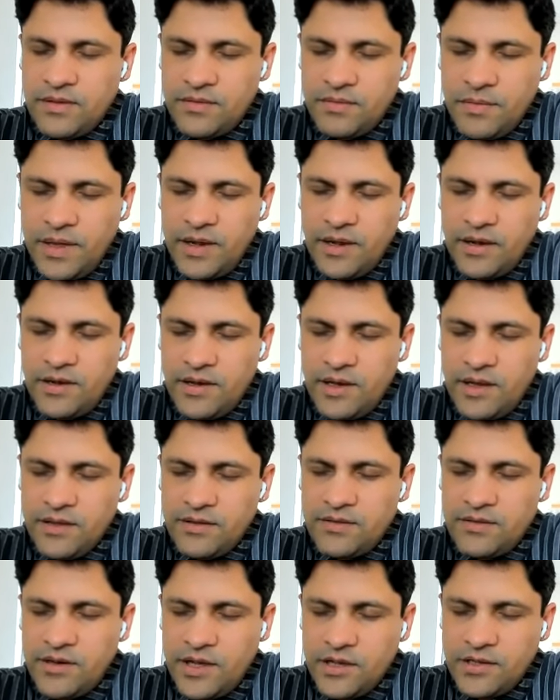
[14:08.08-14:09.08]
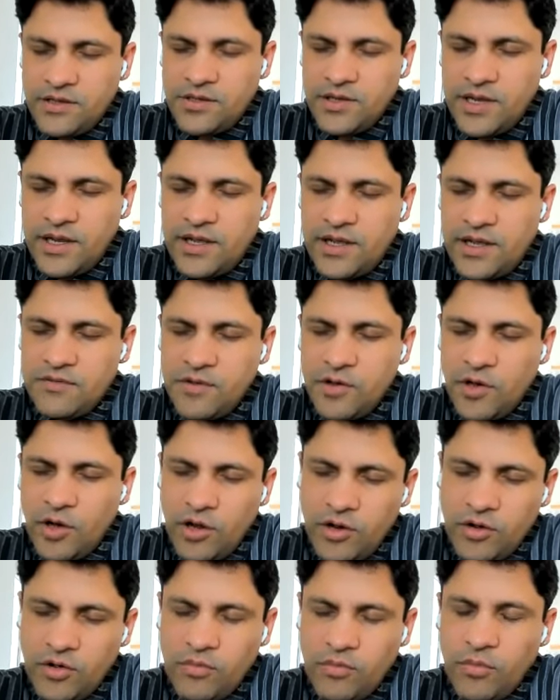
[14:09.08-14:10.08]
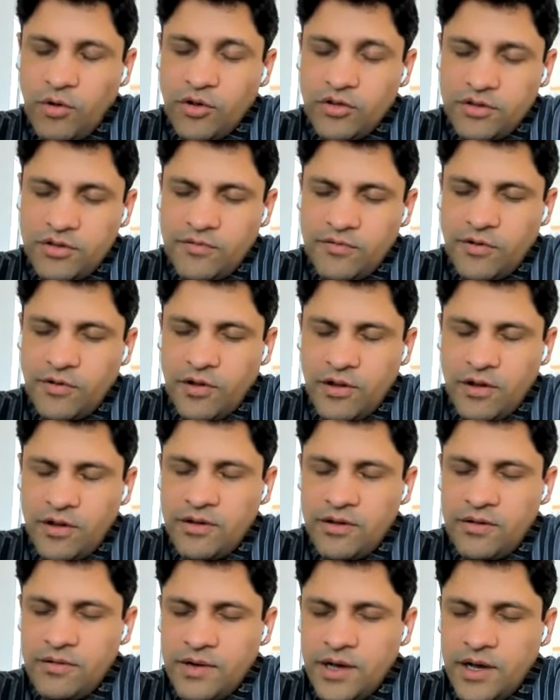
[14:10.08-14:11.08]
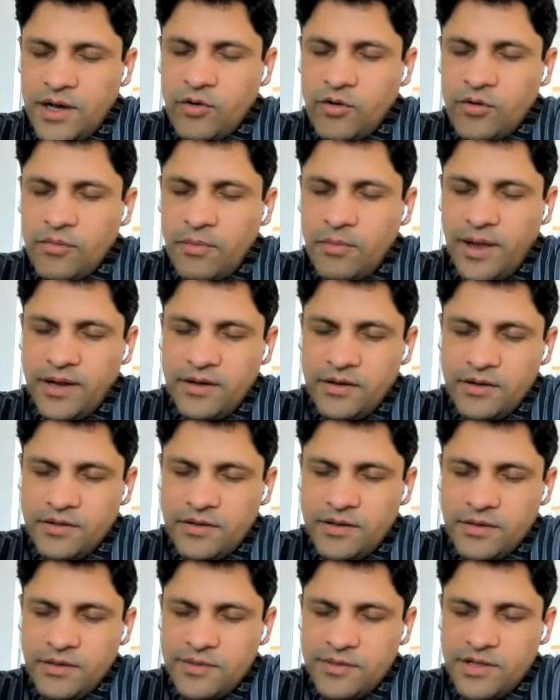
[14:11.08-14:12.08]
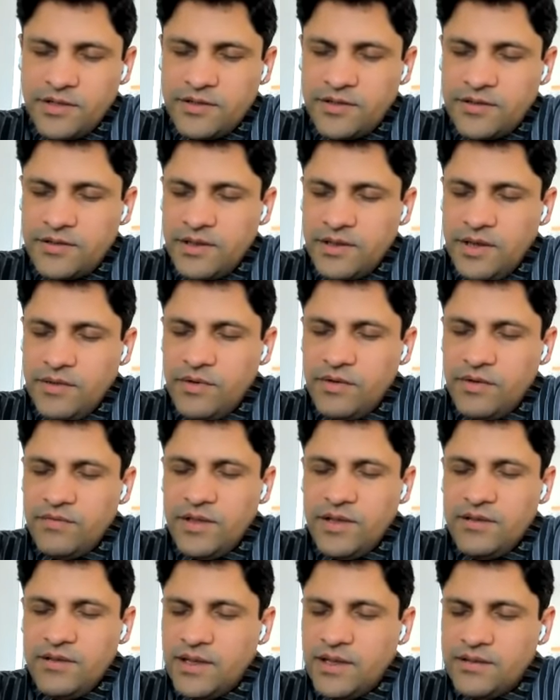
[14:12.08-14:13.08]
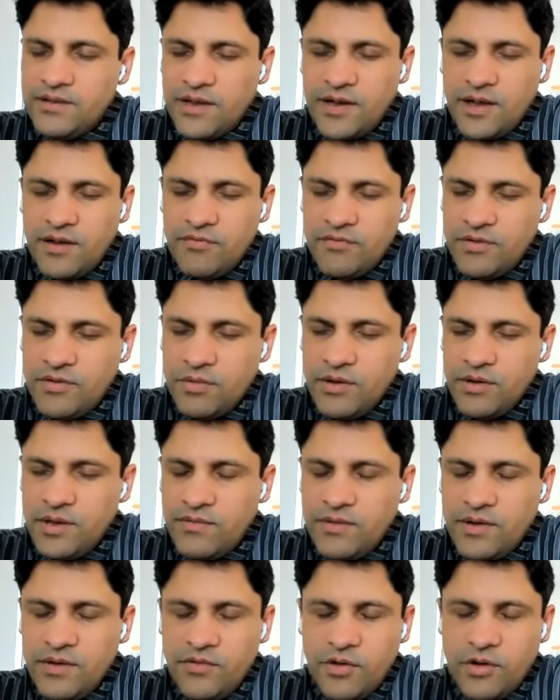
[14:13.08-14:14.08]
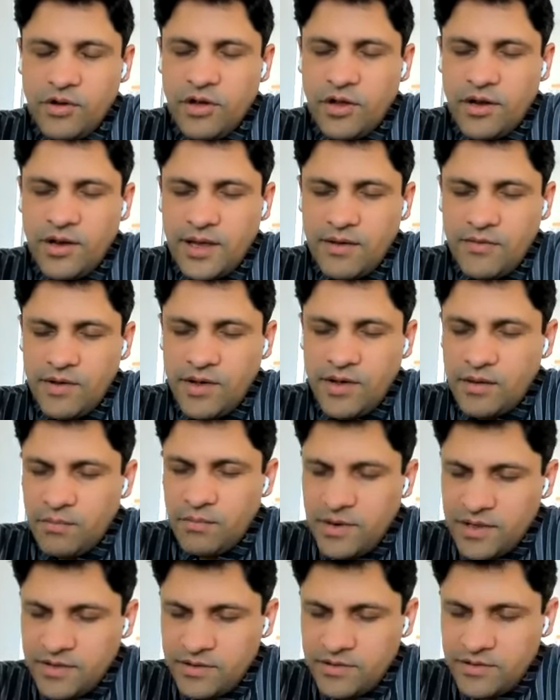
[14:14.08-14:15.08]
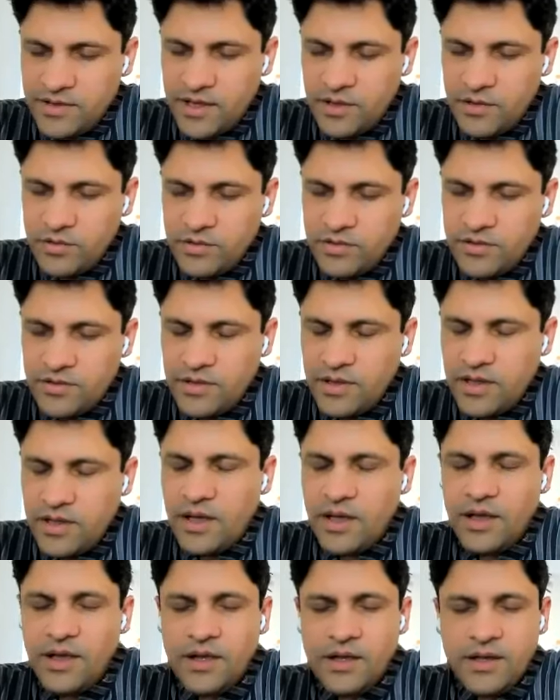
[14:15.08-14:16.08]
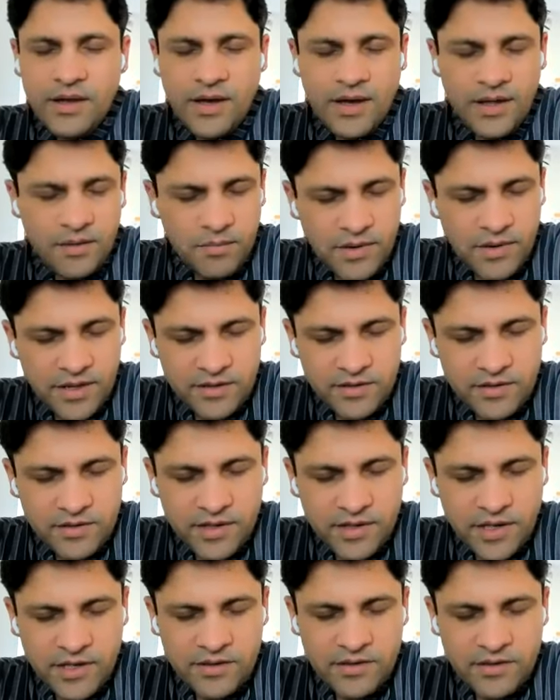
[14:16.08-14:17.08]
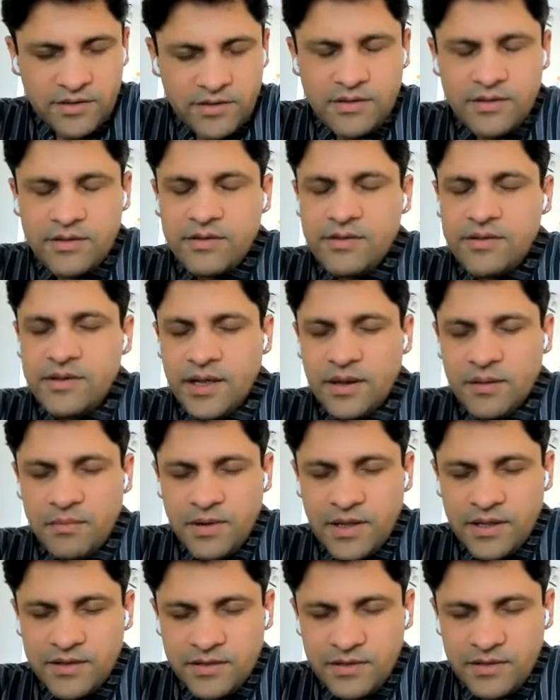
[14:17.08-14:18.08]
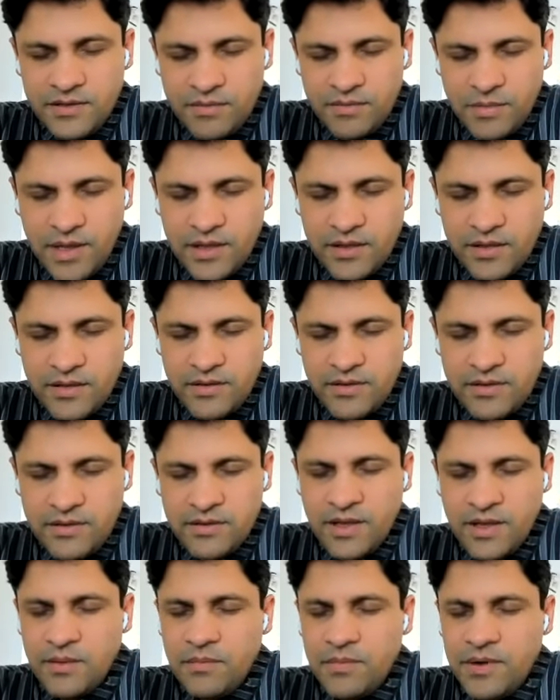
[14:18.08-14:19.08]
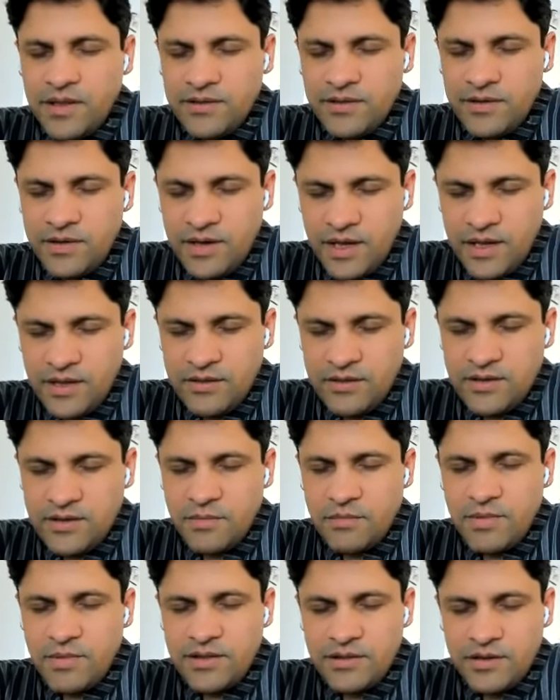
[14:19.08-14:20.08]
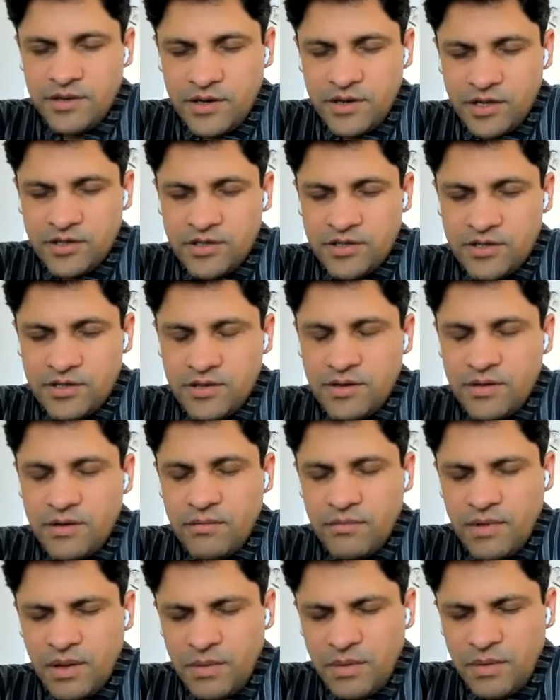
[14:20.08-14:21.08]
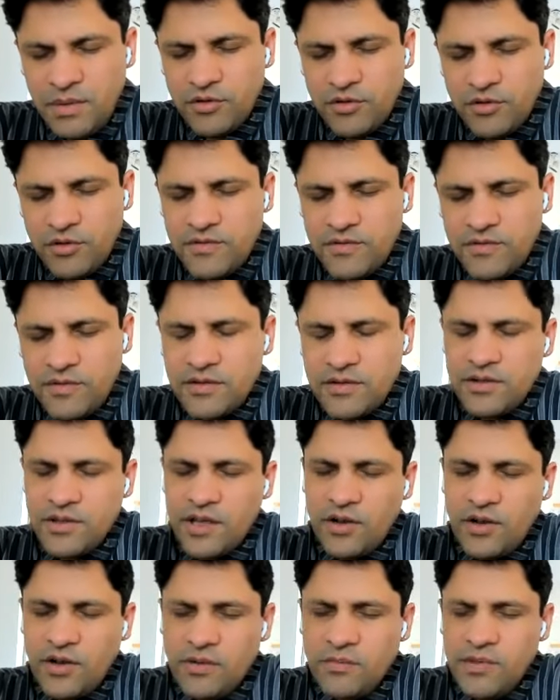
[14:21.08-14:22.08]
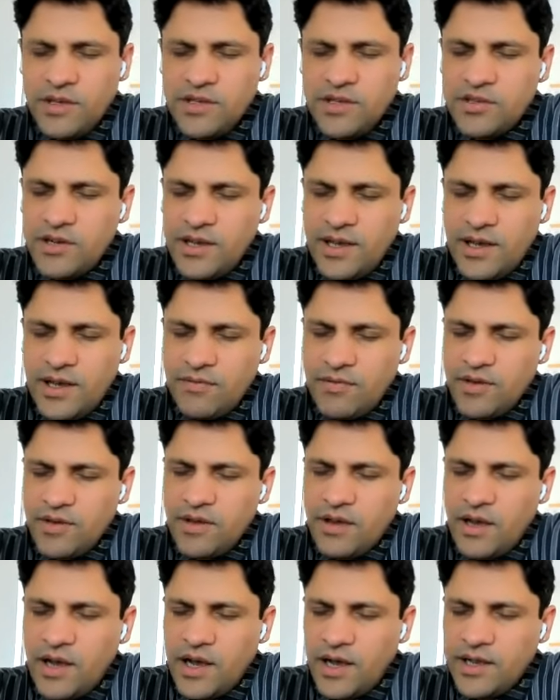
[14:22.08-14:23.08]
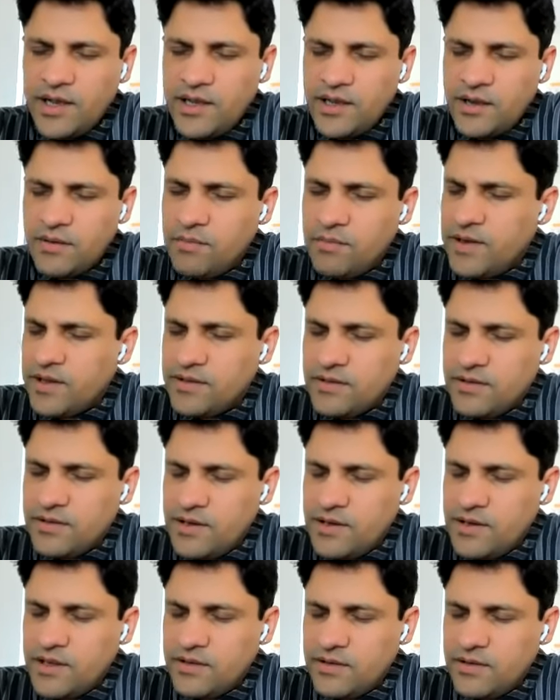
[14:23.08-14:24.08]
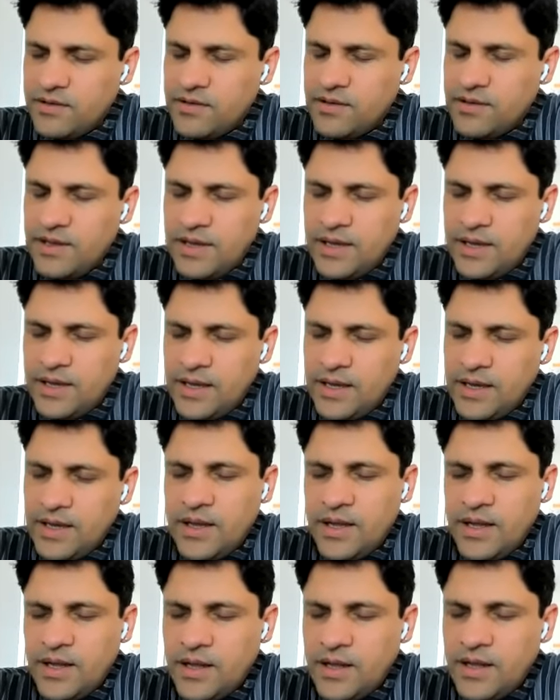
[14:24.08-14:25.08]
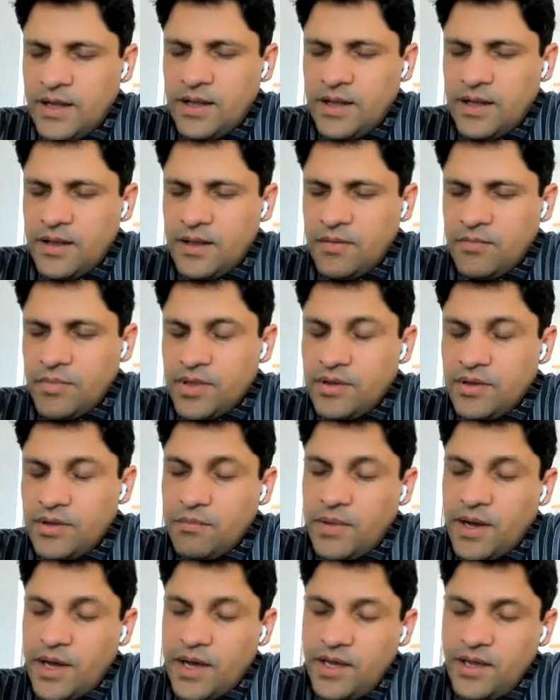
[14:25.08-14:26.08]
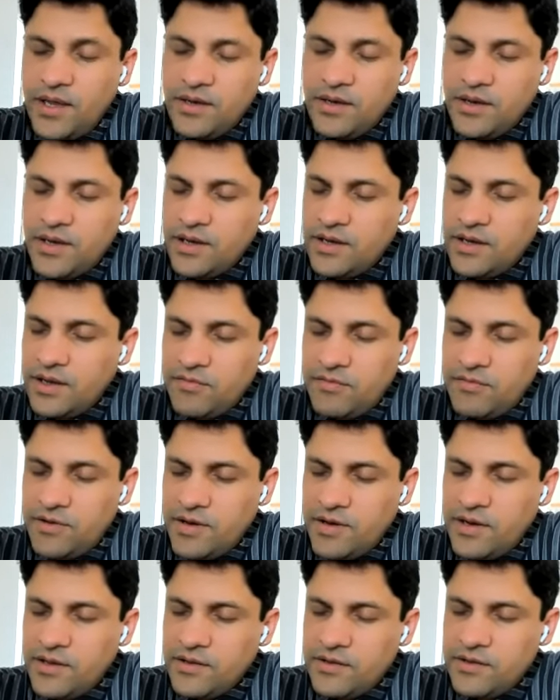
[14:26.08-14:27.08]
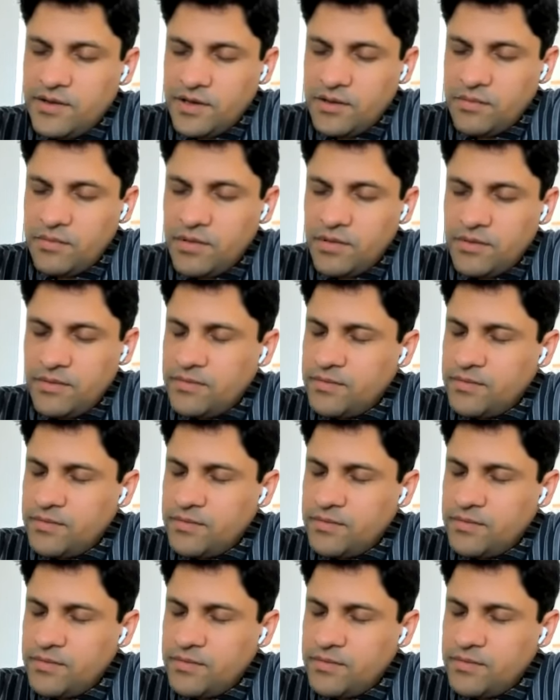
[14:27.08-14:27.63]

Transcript: Smell, taste, touch. And as we all know, most of all, our own mind disturbs us. Even if these things are comfortable, even if you're not having unpleasant sounds, unpleasant sights, unpleasant smells, unpleasant taste, unpleasant touch. Maybe most of us are not immediately having highly unpleasant states. But the mind can definitely disturb.